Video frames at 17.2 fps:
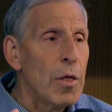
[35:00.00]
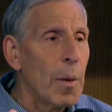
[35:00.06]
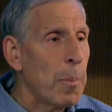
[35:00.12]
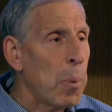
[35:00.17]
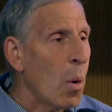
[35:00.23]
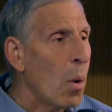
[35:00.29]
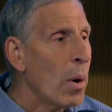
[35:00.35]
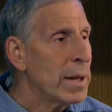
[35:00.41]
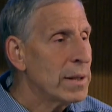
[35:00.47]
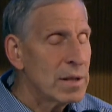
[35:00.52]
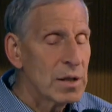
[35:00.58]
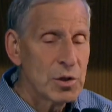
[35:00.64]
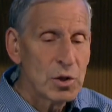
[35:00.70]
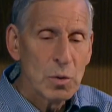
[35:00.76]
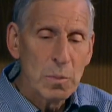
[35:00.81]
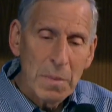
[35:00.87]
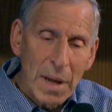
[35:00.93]
The point
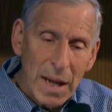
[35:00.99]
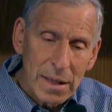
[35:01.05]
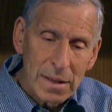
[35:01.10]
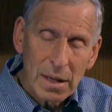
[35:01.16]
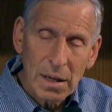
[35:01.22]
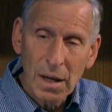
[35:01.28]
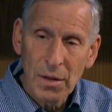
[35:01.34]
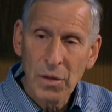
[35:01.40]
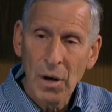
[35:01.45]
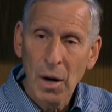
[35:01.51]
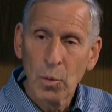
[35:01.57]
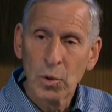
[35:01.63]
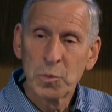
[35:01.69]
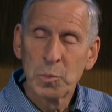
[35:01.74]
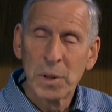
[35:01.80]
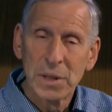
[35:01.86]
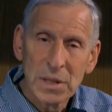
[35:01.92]
that you made that I
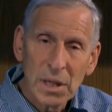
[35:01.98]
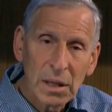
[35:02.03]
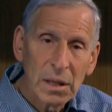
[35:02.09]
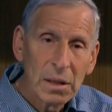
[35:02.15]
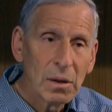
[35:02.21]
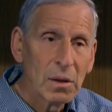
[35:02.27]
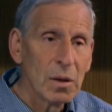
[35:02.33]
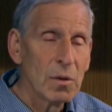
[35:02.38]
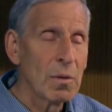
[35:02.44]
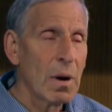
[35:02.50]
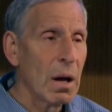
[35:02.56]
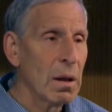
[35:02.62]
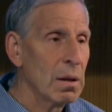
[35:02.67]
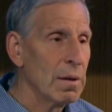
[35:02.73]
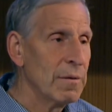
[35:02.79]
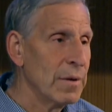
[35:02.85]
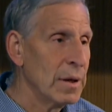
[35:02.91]
thought was particularly
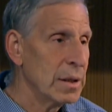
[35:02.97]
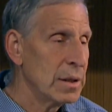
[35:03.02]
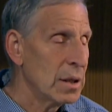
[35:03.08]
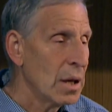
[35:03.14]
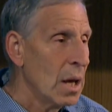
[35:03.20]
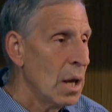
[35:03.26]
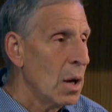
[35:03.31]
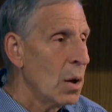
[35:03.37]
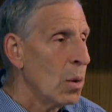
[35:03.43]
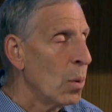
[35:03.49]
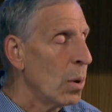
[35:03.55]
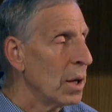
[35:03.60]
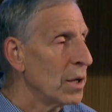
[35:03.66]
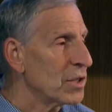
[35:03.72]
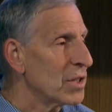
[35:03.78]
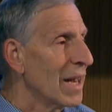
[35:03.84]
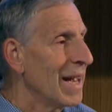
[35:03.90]
relevant
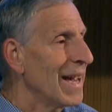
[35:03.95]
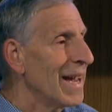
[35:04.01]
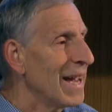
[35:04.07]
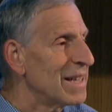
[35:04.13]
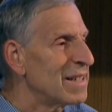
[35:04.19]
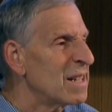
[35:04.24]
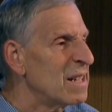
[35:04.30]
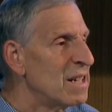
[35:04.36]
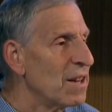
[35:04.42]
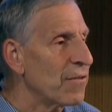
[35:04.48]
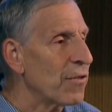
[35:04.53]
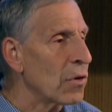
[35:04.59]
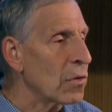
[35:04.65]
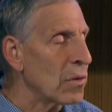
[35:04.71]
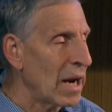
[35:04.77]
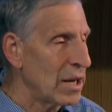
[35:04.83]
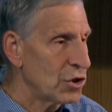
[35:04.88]
was it's
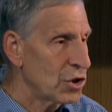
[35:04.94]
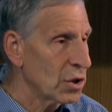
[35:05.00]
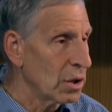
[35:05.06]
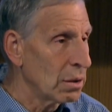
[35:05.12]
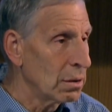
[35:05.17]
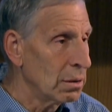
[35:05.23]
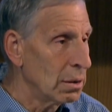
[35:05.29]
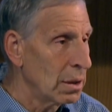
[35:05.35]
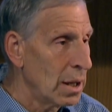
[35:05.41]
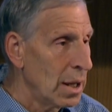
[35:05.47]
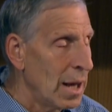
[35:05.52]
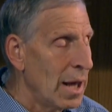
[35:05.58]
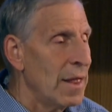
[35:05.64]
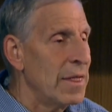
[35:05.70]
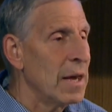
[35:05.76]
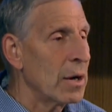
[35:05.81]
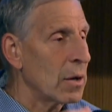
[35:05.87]
differential.
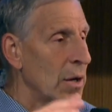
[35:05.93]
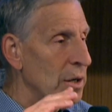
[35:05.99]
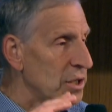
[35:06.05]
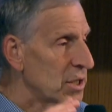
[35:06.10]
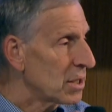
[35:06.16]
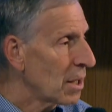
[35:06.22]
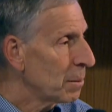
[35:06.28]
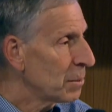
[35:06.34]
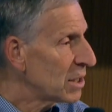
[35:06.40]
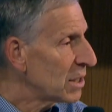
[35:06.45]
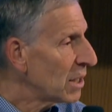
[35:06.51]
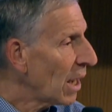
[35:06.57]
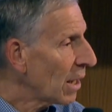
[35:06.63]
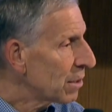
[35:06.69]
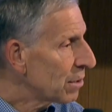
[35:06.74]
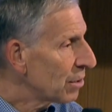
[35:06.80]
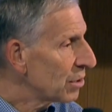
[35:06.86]
There are some
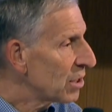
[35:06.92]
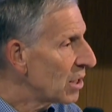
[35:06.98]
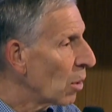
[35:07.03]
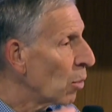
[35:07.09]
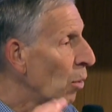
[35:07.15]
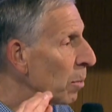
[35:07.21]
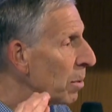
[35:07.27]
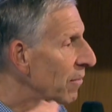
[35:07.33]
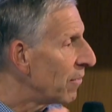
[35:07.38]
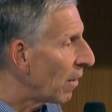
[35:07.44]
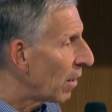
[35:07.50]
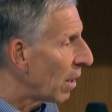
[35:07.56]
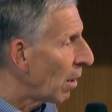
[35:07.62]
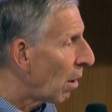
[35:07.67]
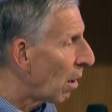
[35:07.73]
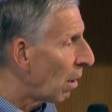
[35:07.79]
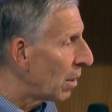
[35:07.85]
sectors that will be
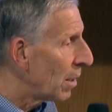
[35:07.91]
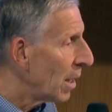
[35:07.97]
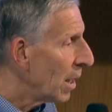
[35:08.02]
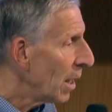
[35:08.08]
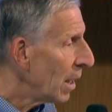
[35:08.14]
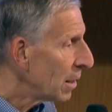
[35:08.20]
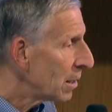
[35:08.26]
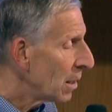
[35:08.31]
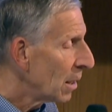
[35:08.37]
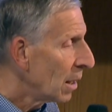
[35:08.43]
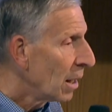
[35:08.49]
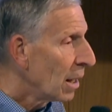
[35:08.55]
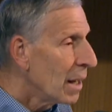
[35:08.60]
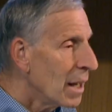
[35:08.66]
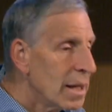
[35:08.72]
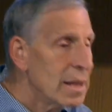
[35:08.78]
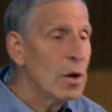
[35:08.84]
very hard hit,
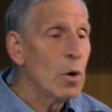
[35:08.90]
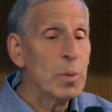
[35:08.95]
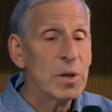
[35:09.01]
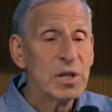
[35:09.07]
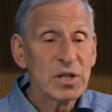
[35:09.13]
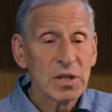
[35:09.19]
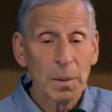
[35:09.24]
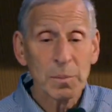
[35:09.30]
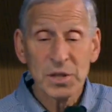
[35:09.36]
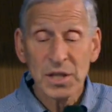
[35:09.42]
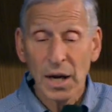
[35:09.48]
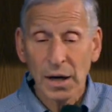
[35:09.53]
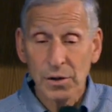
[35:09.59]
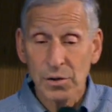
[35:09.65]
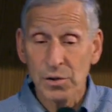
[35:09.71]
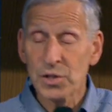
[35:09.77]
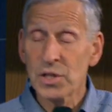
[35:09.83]
and there will be some
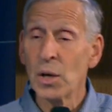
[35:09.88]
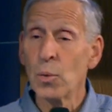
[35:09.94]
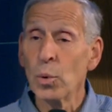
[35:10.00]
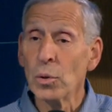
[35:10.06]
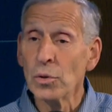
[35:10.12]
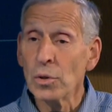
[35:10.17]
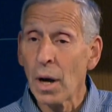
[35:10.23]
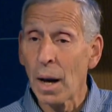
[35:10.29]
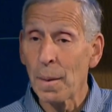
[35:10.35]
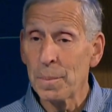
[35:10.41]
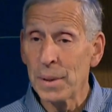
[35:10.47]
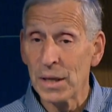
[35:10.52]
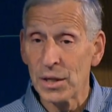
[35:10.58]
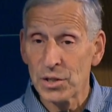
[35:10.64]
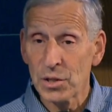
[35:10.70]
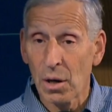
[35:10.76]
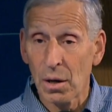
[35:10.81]
sectors that will not
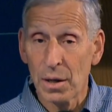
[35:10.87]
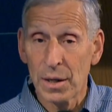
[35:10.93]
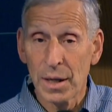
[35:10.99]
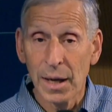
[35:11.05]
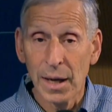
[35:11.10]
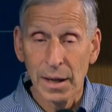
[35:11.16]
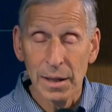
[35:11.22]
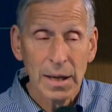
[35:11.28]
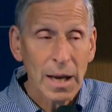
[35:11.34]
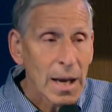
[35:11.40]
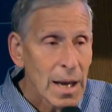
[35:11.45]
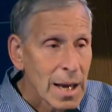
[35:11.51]
be as hard hit.